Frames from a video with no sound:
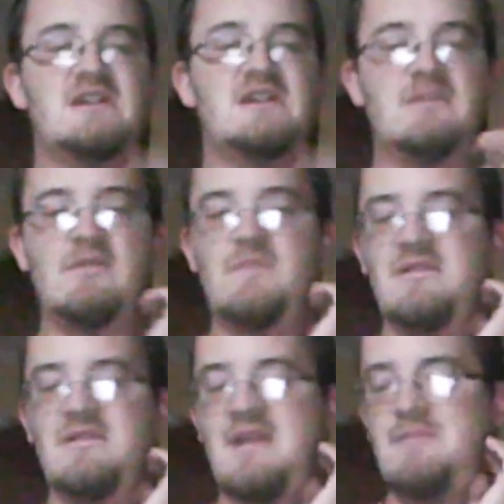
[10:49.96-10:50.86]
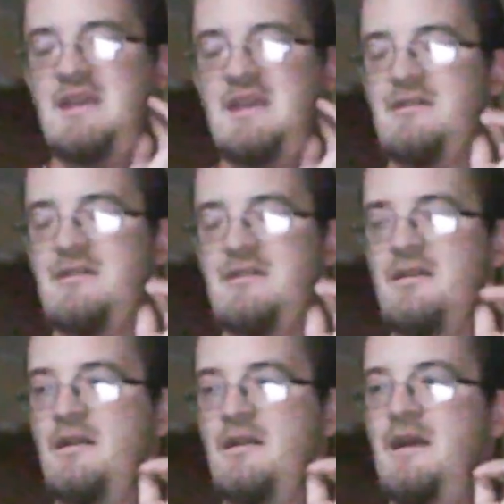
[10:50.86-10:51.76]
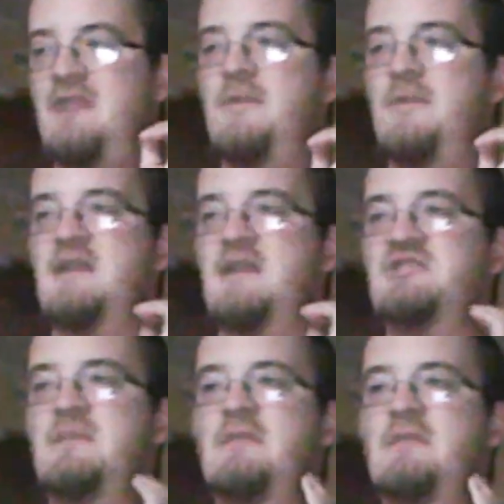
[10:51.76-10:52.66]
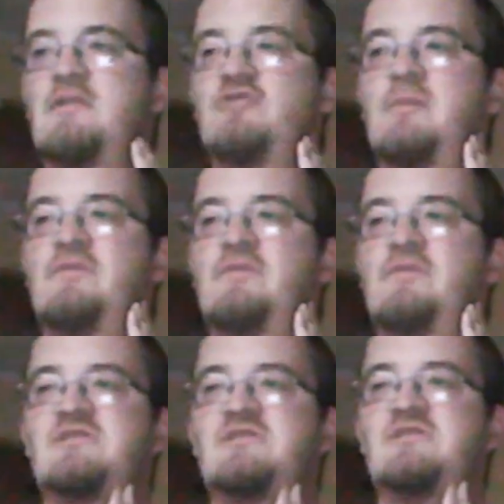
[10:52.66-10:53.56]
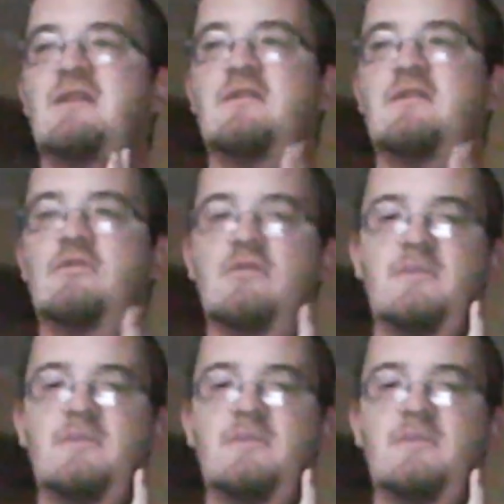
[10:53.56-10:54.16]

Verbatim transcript: And Toby and Jimmy were in trouble for changing grades on school computer. You can't do that.